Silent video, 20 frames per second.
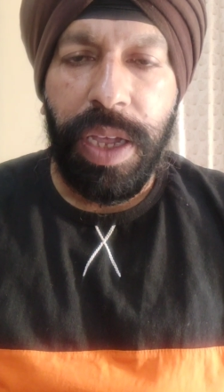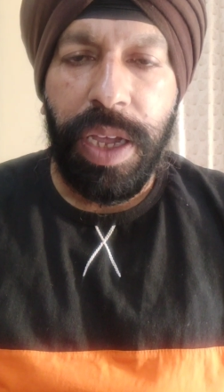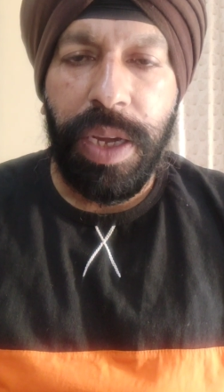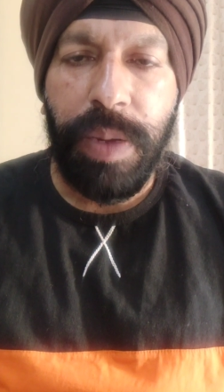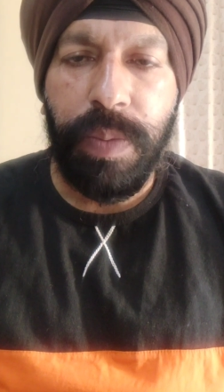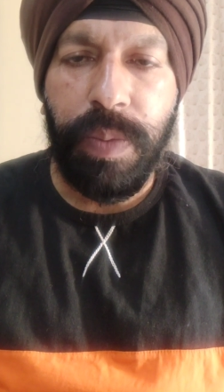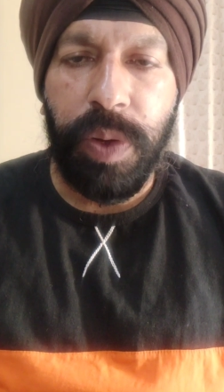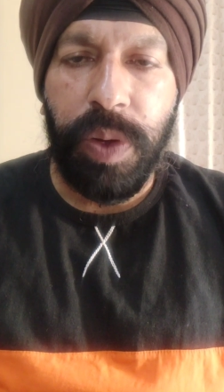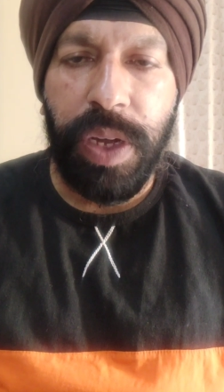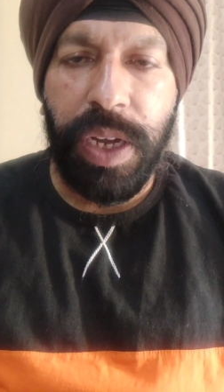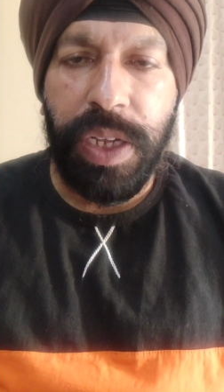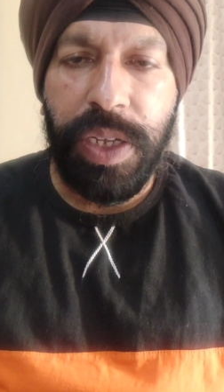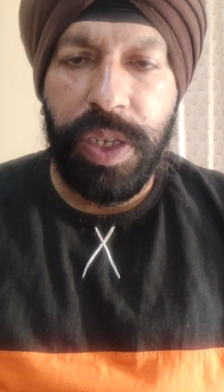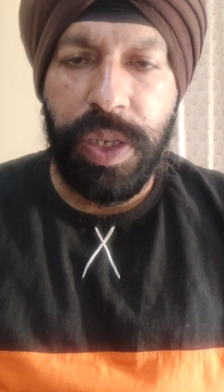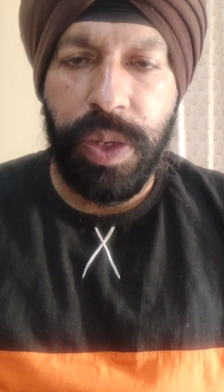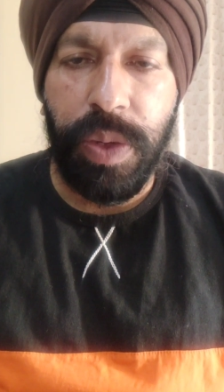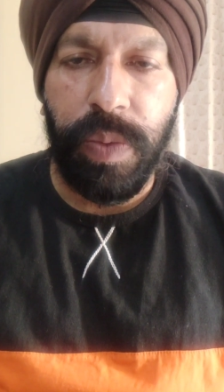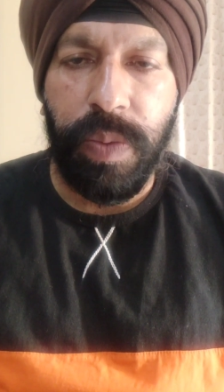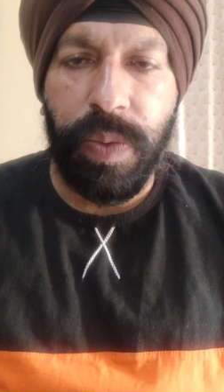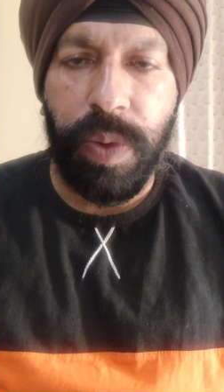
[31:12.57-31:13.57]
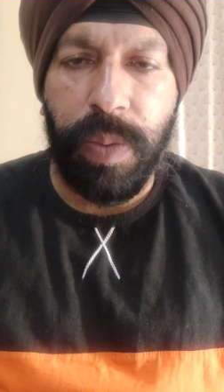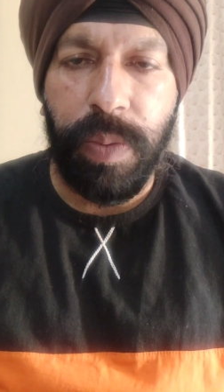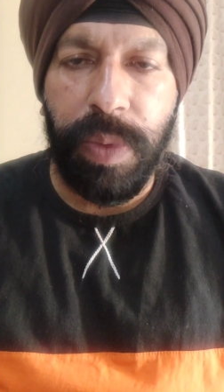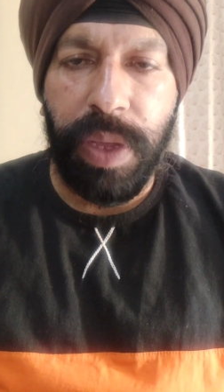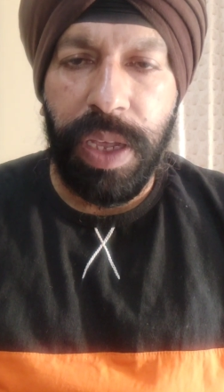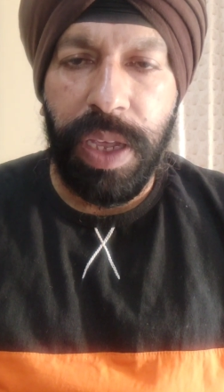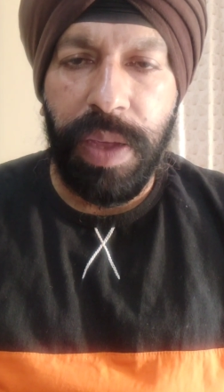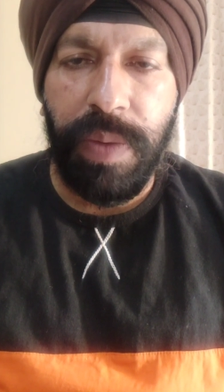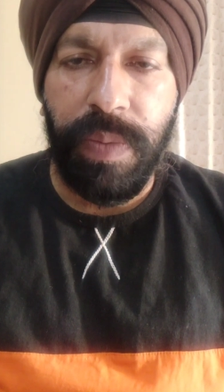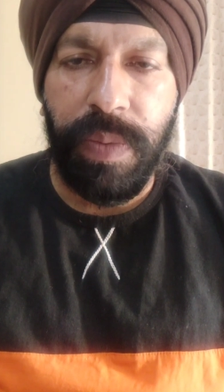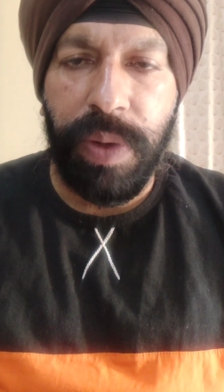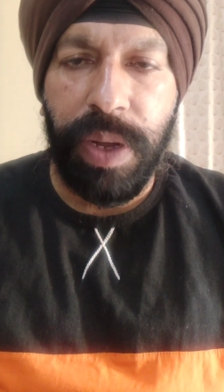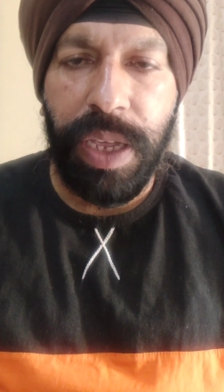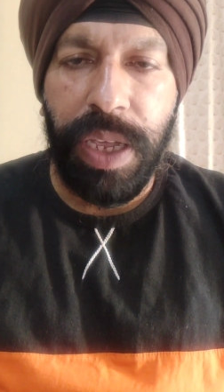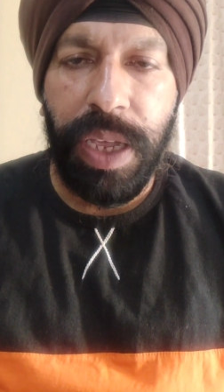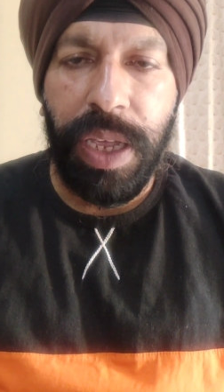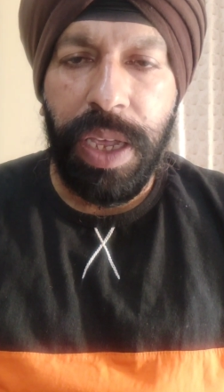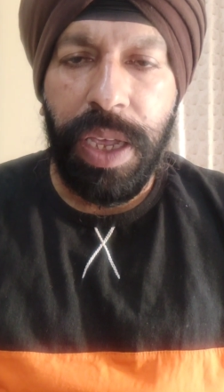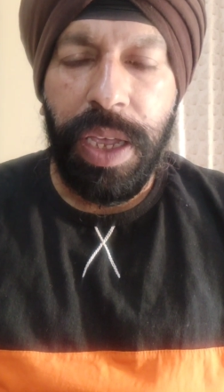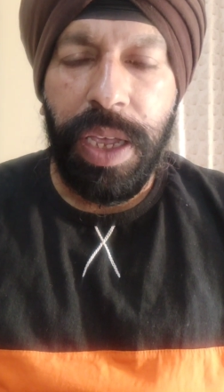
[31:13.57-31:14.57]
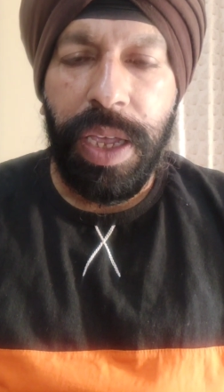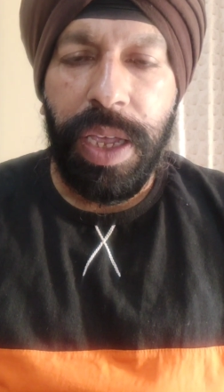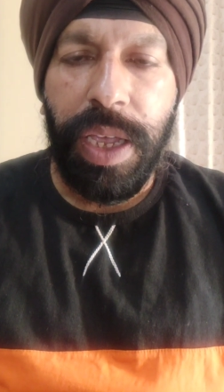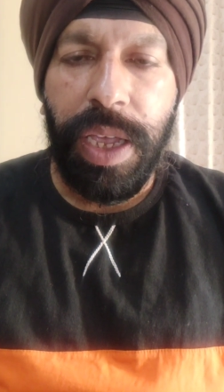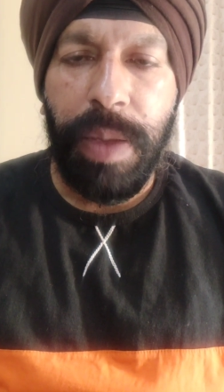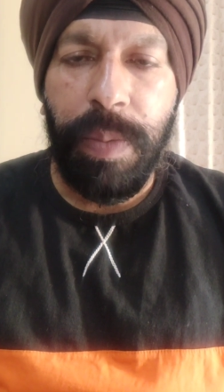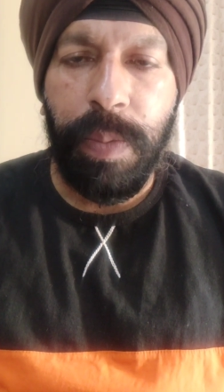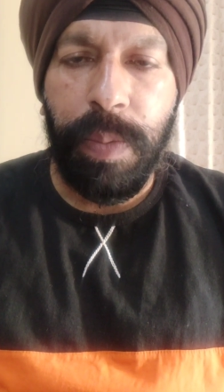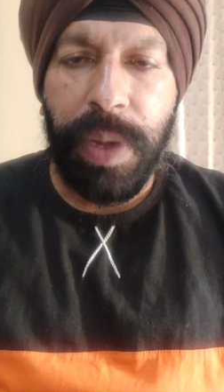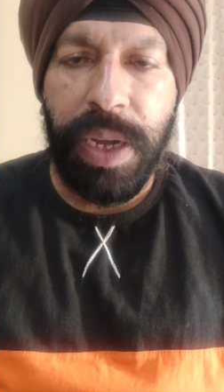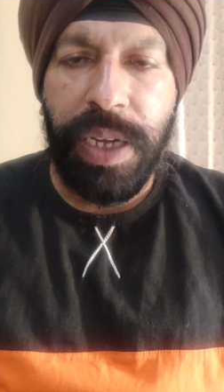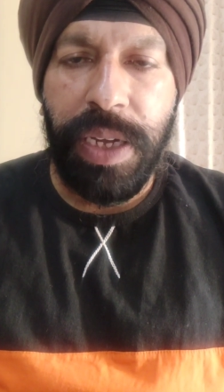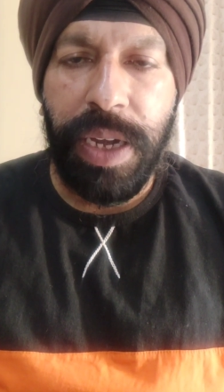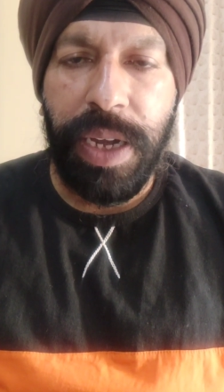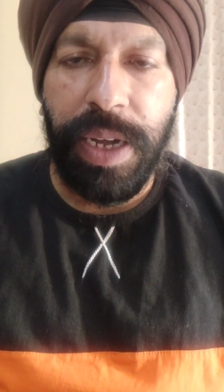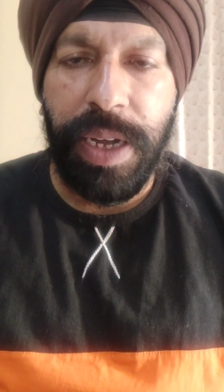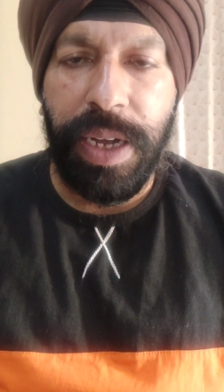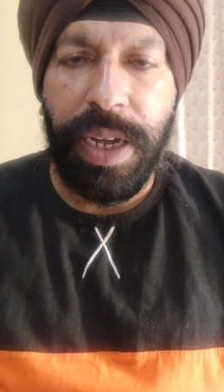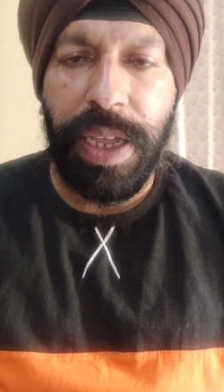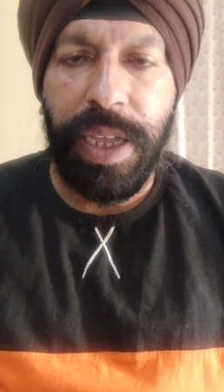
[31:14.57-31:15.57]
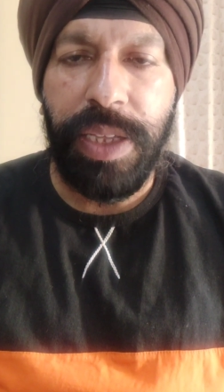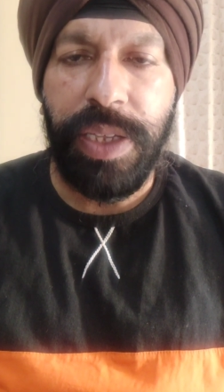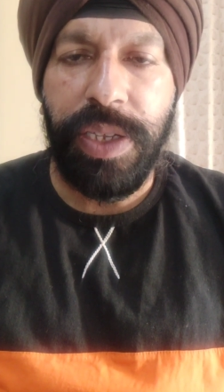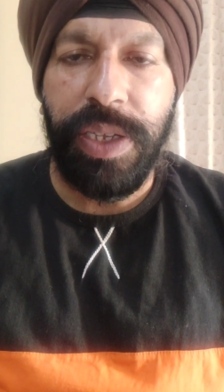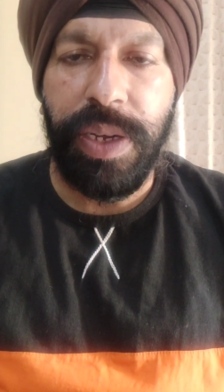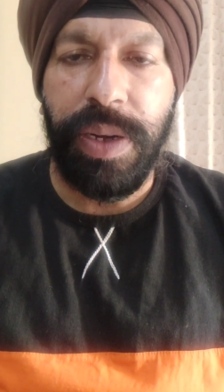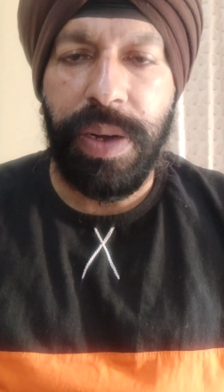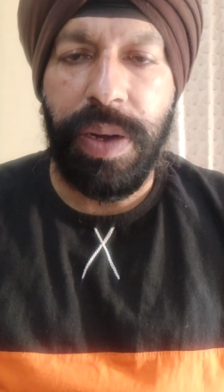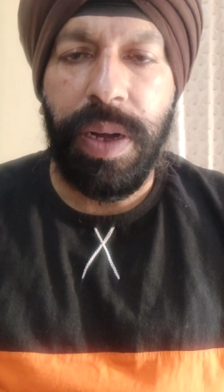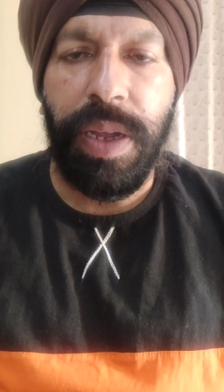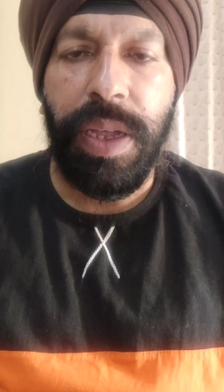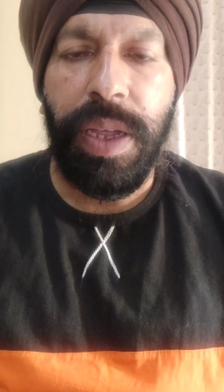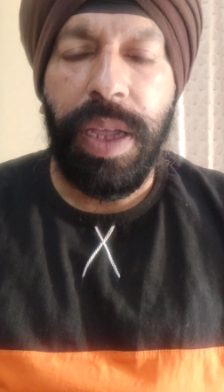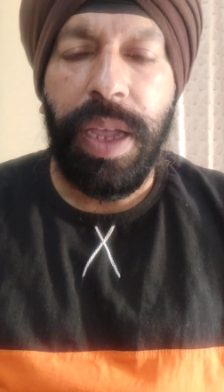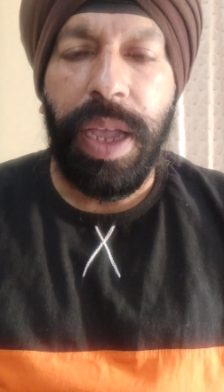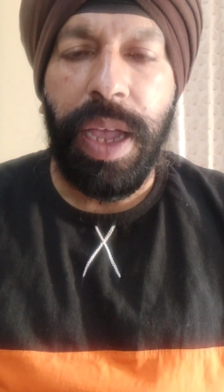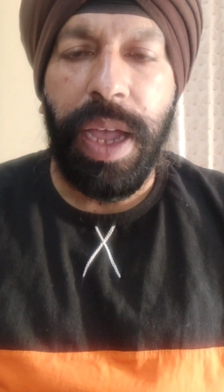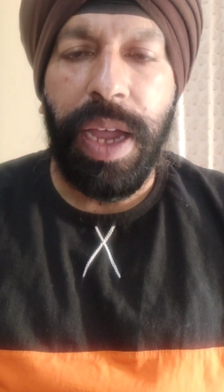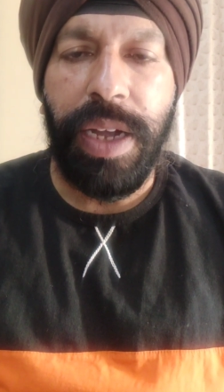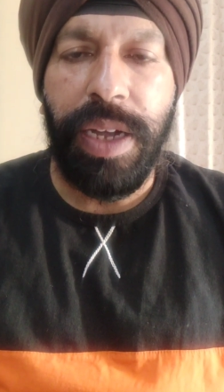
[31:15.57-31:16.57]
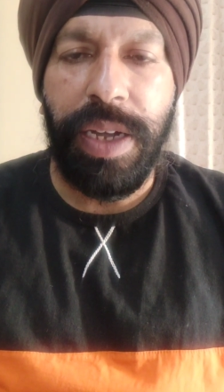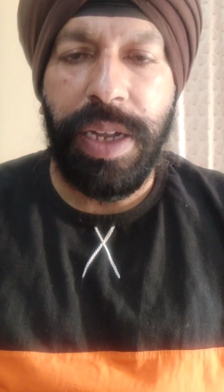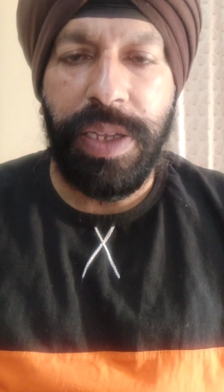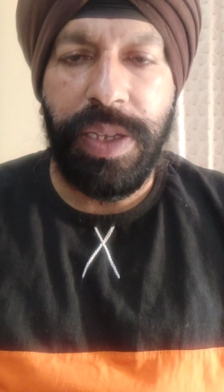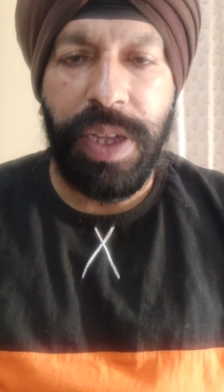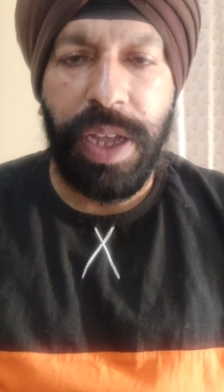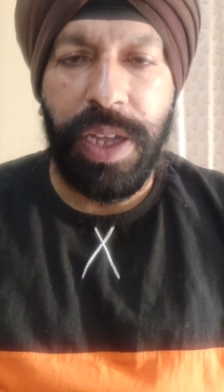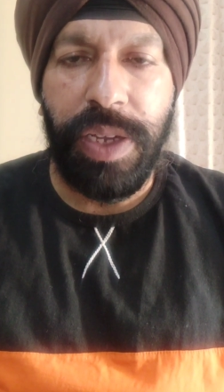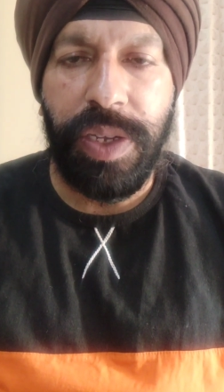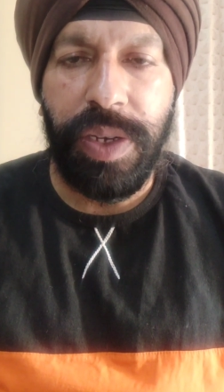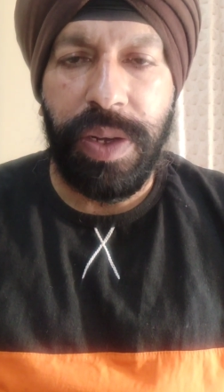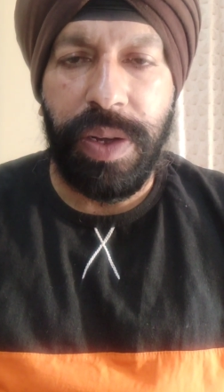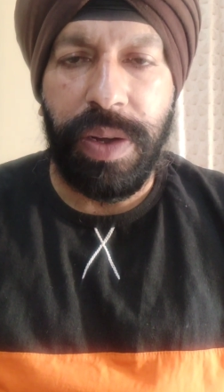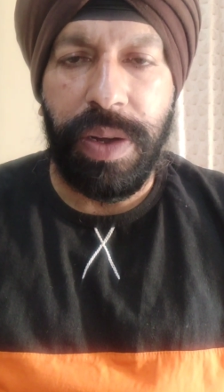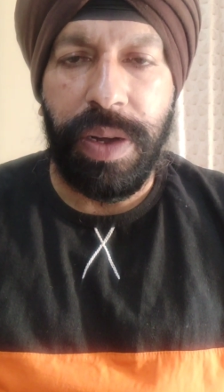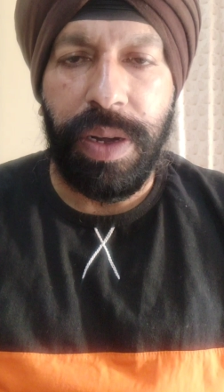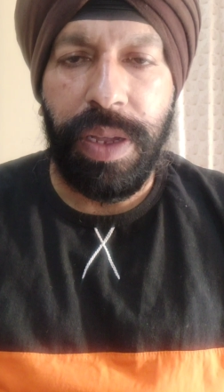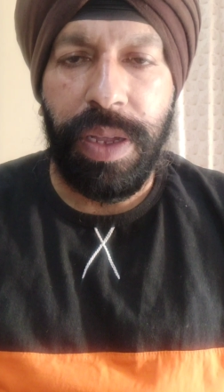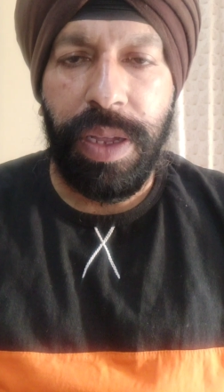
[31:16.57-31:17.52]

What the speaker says: It protects you from every impending danger and disaster.